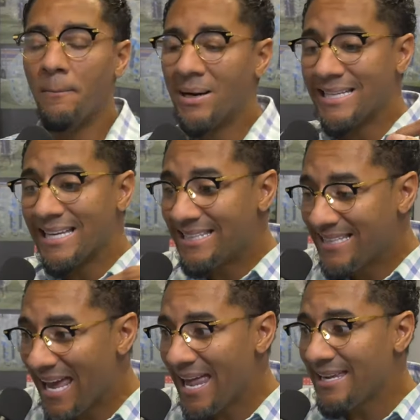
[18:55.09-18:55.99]
but the
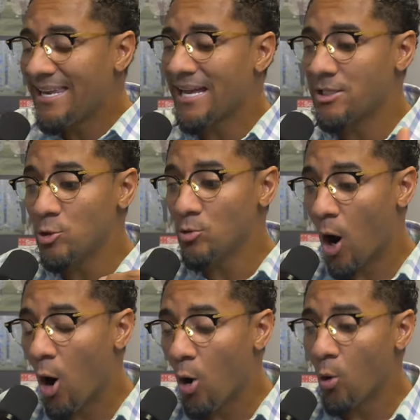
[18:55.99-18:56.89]
debt that you
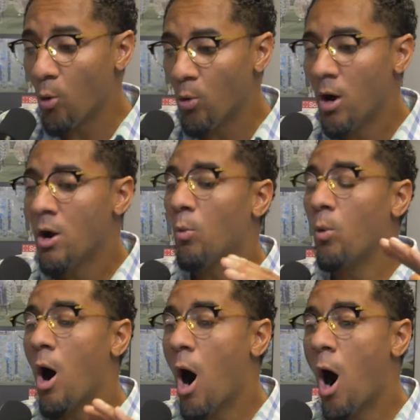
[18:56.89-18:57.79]
owe
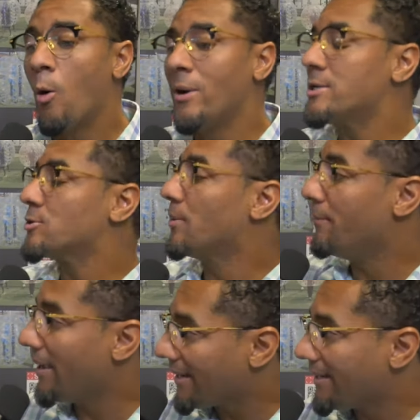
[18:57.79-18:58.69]
will always
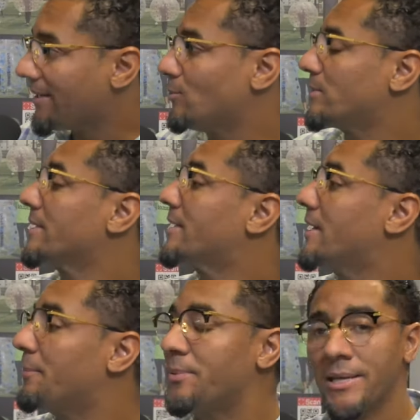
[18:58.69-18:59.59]
remain with the
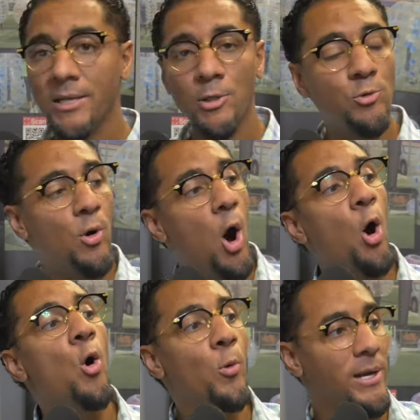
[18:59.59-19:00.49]
company you
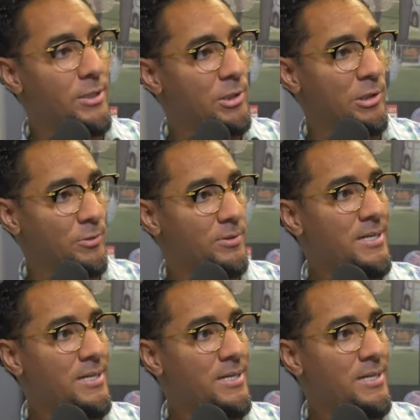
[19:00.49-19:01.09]
owe it to.